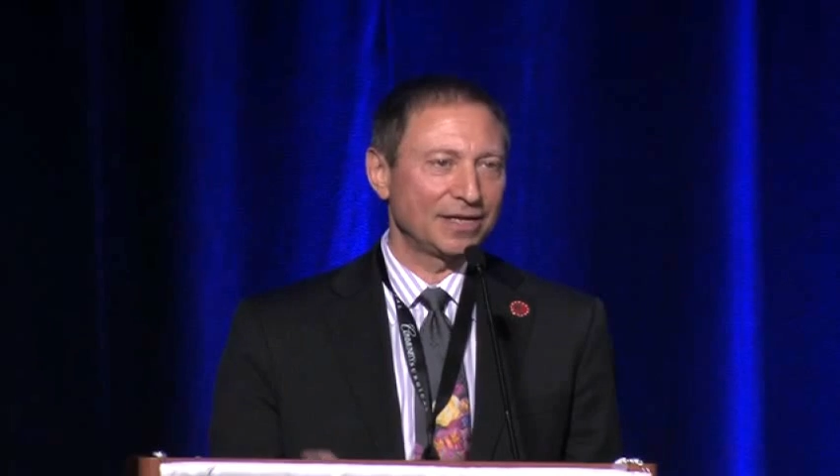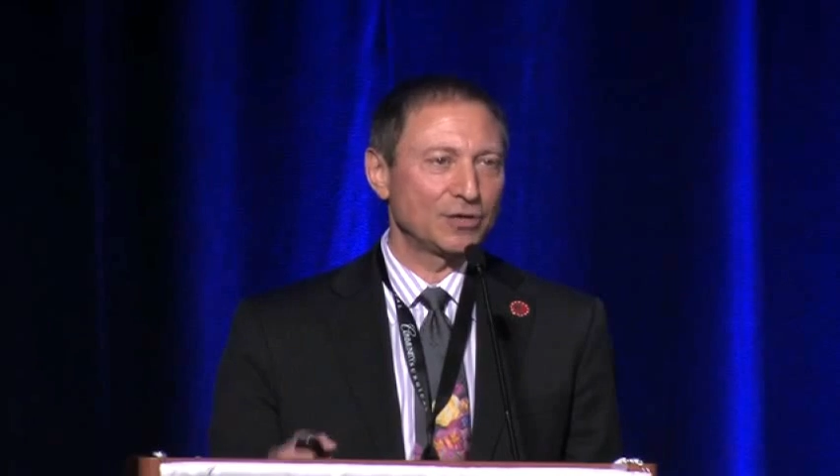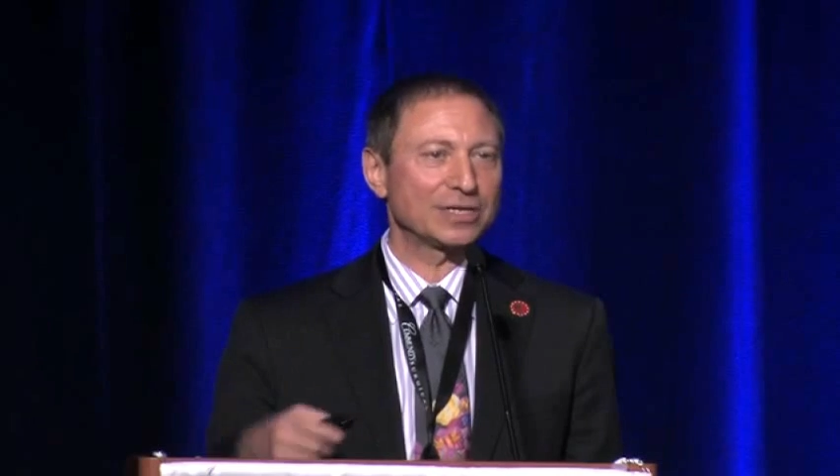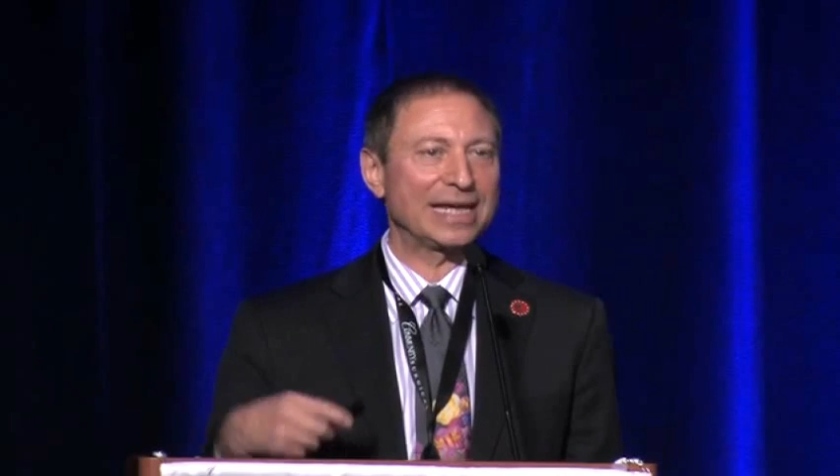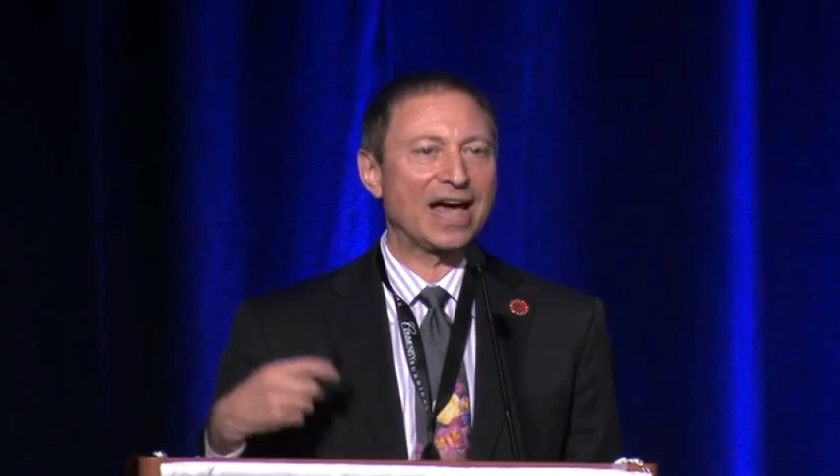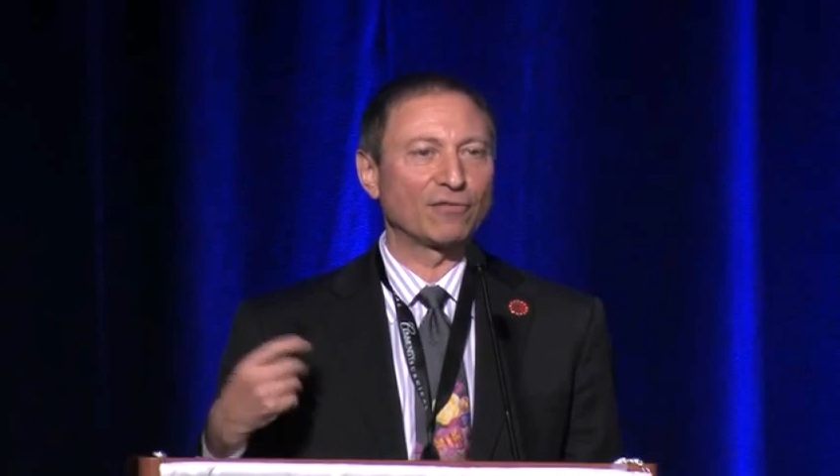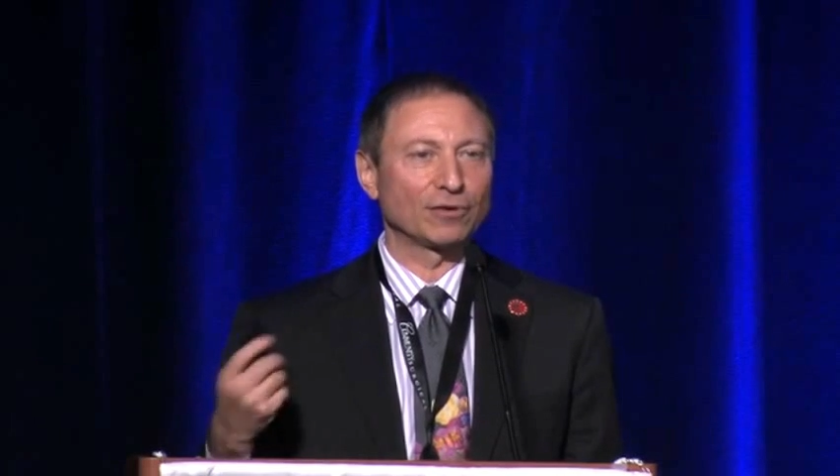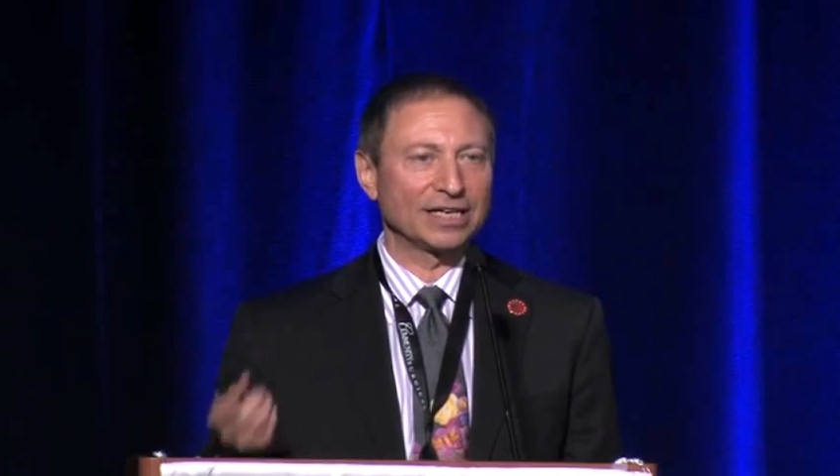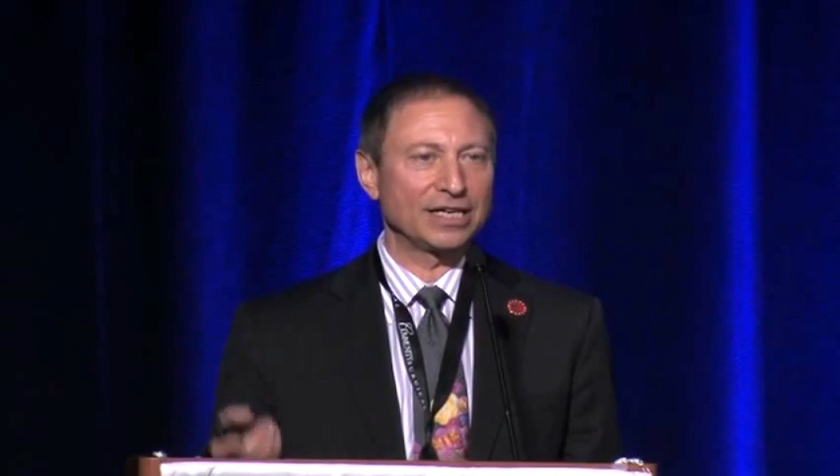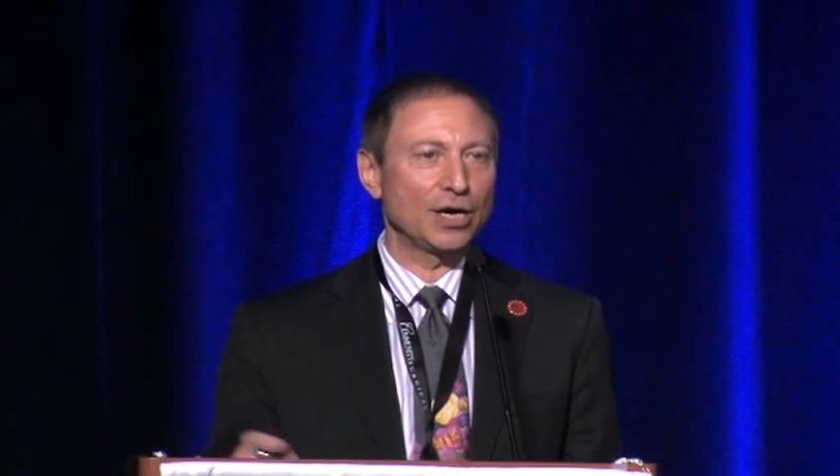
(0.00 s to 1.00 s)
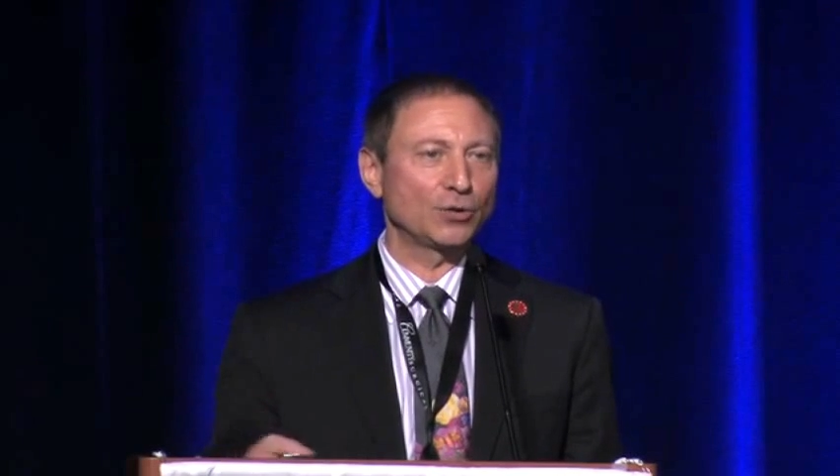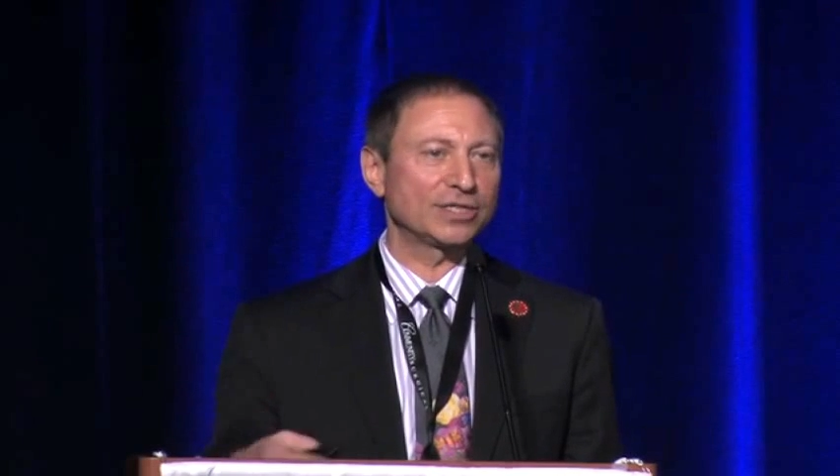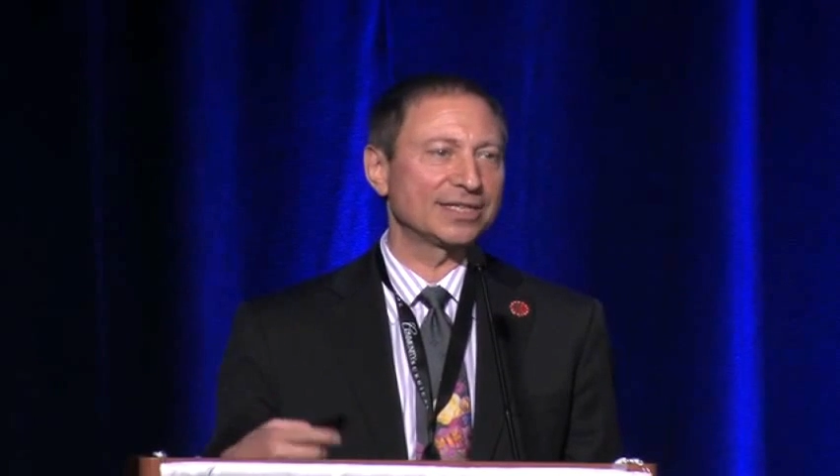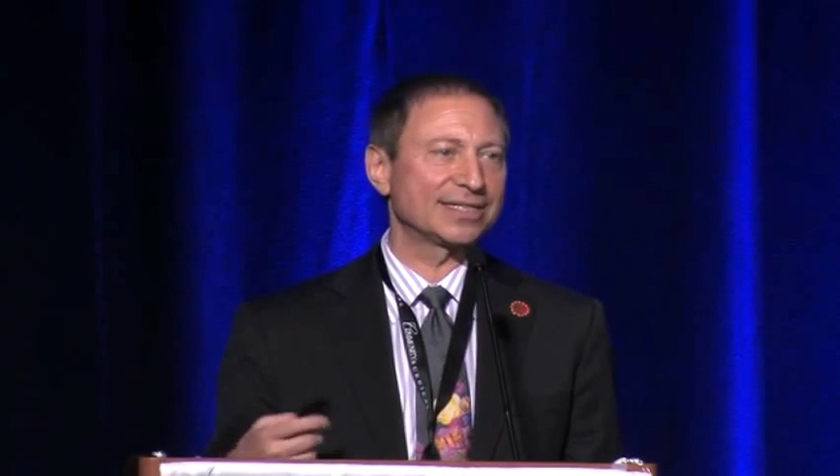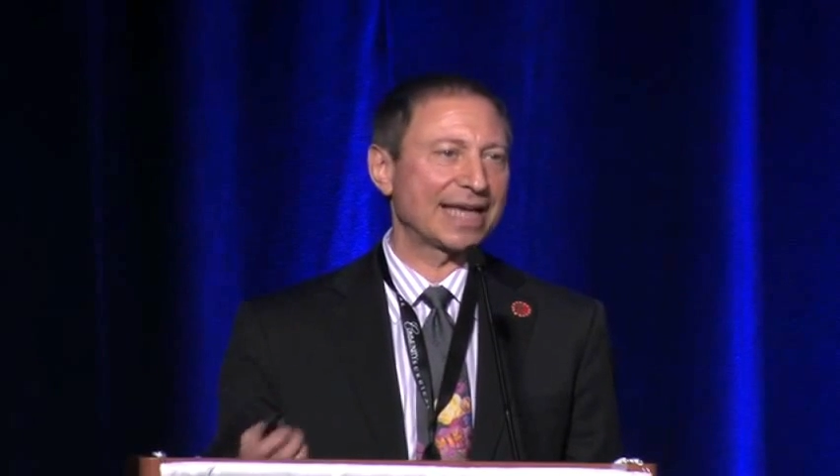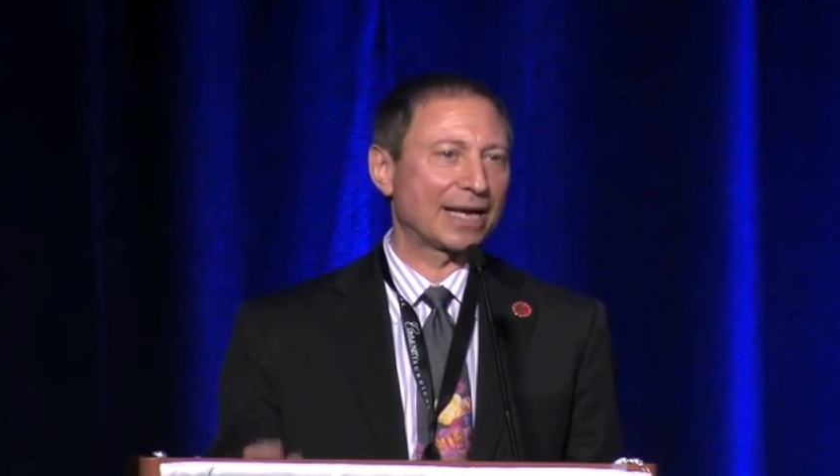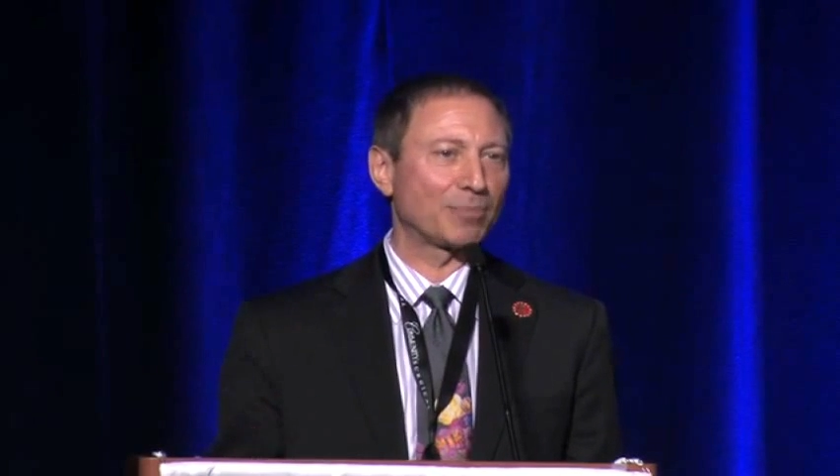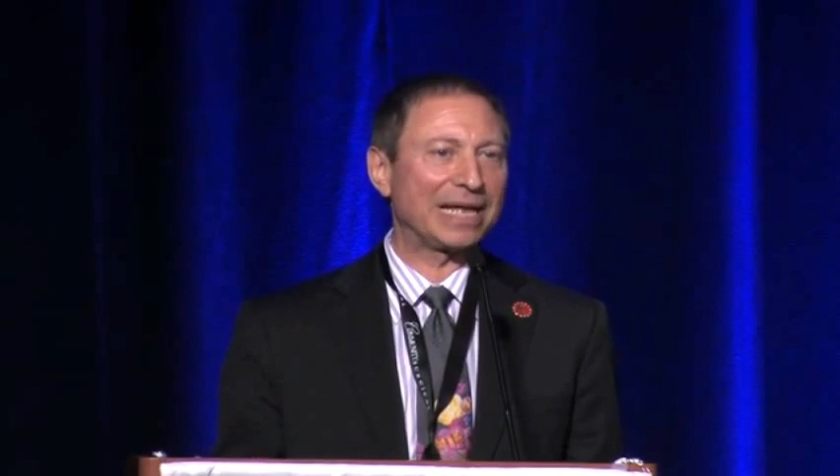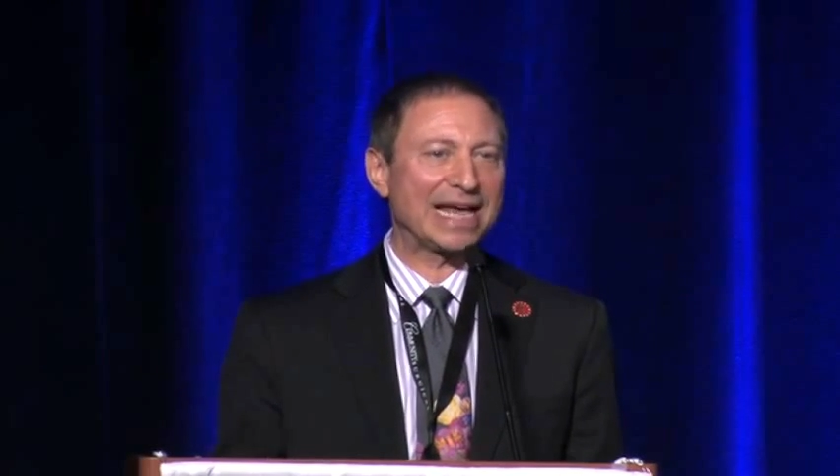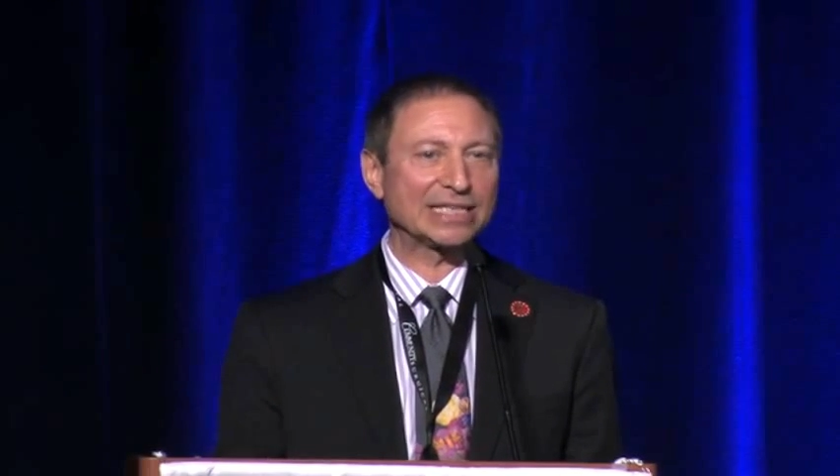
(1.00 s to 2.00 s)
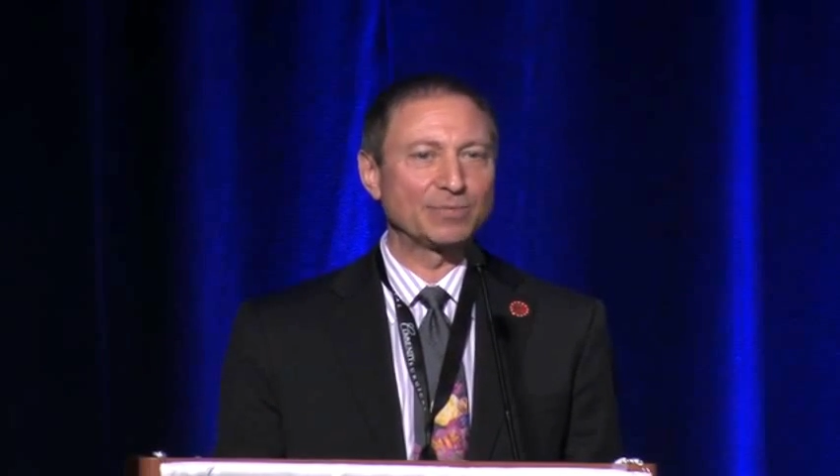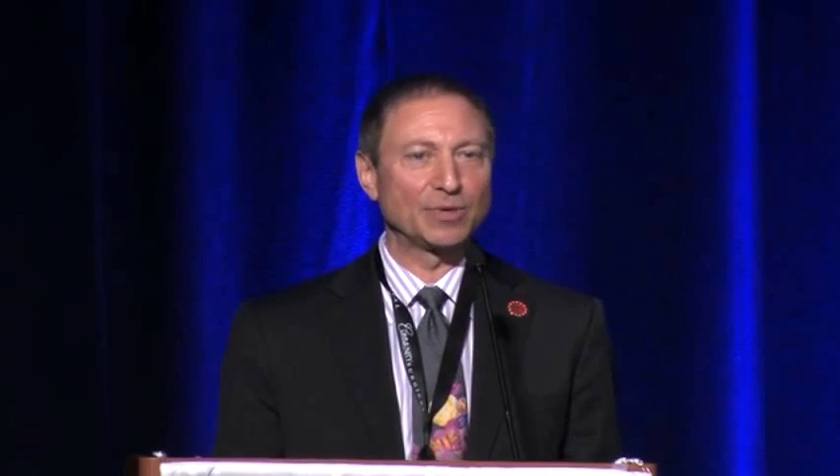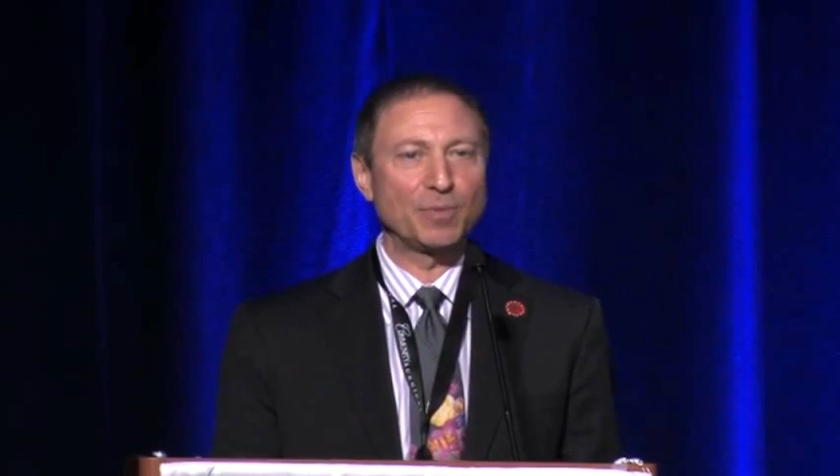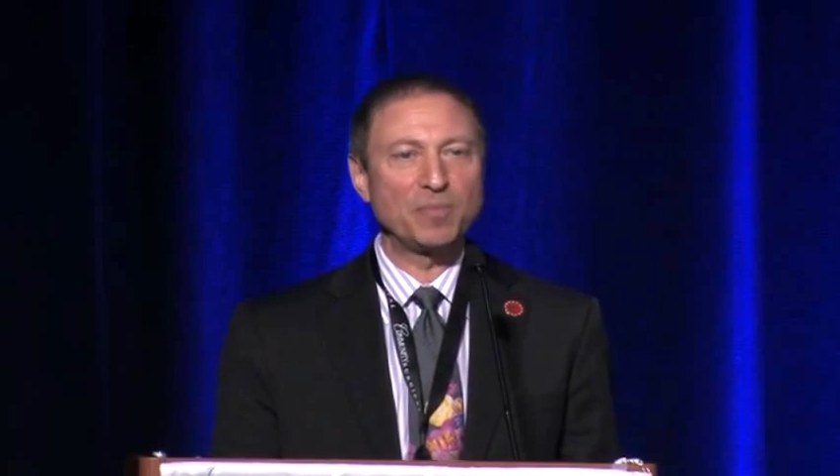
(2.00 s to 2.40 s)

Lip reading: They usually have ehrlichiosis, anaplasma,